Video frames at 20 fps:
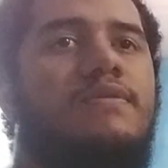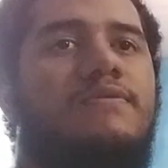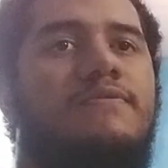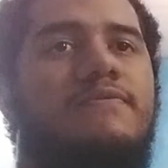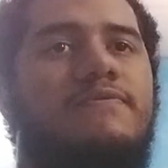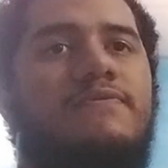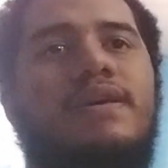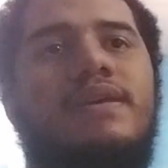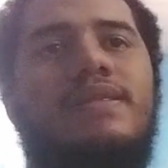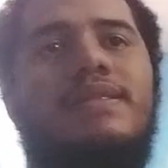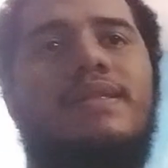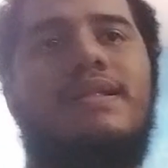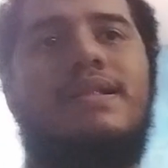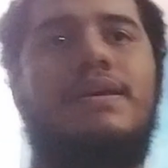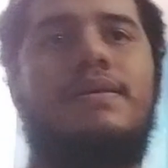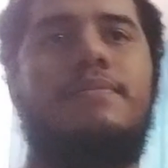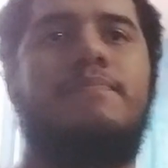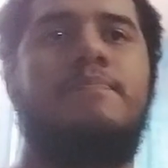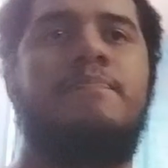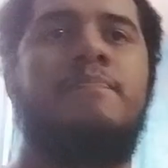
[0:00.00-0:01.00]
And
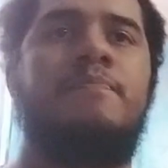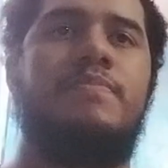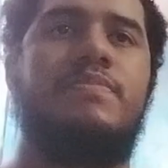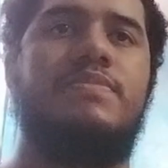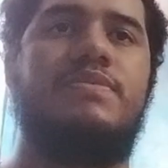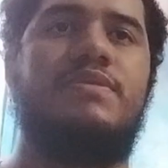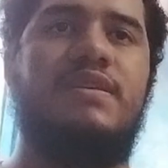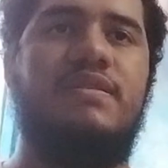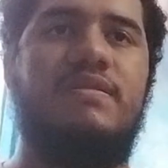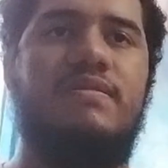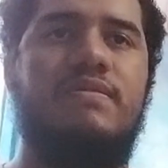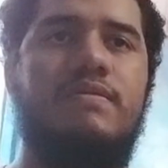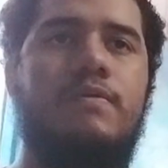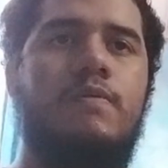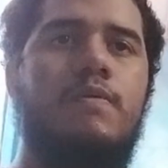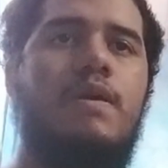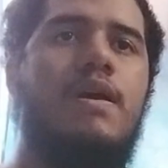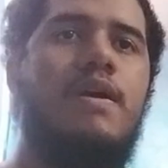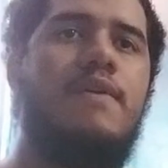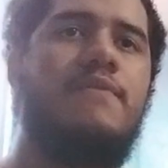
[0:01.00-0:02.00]
finally, this
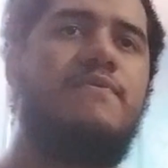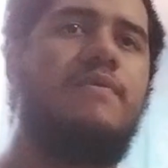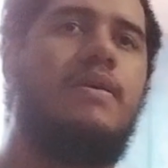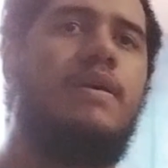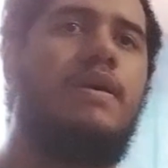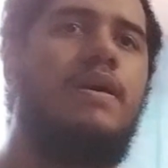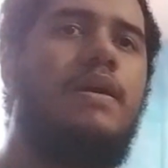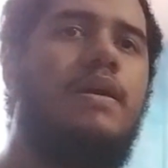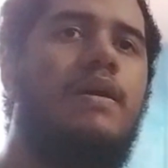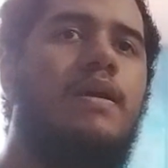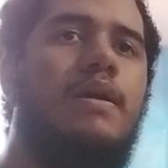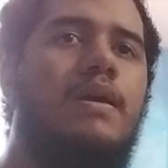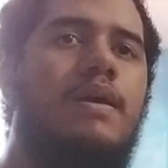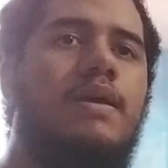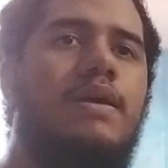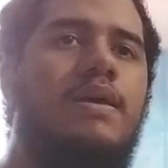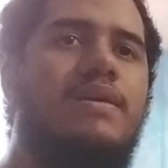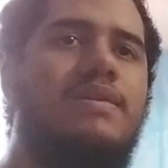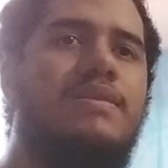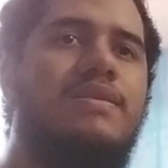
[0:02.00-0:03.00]
graph
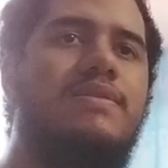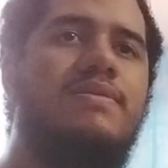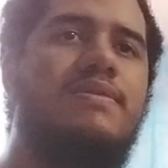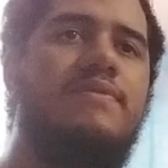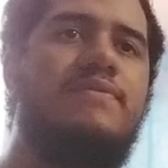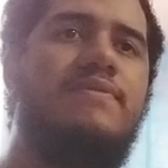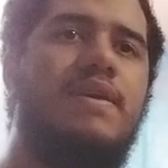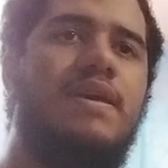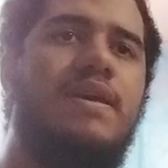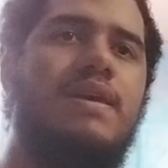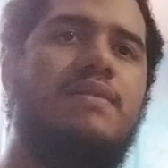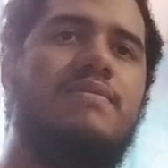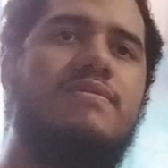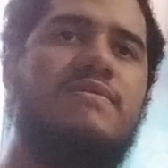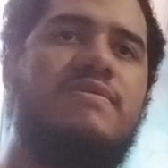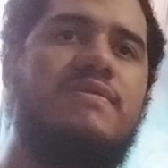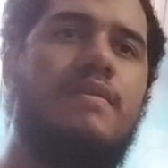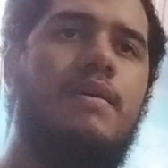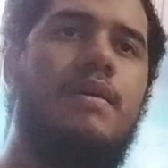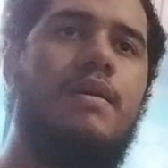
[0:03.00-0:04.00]

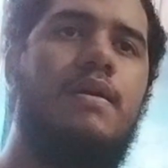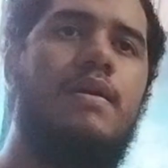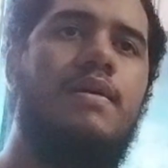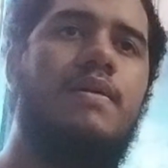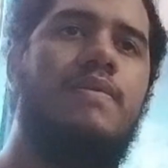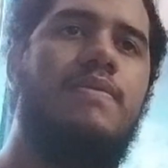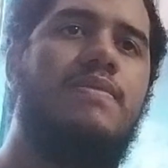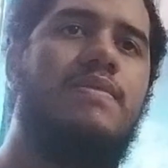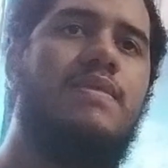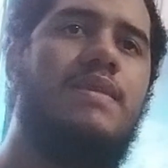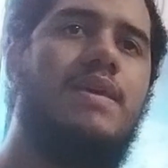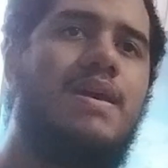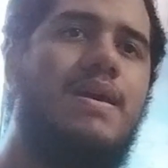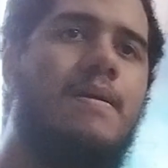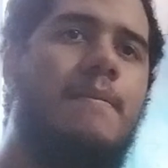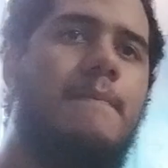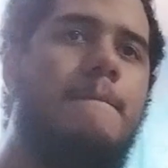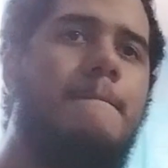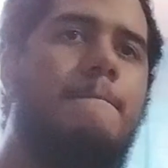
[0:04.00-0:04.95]
identifies the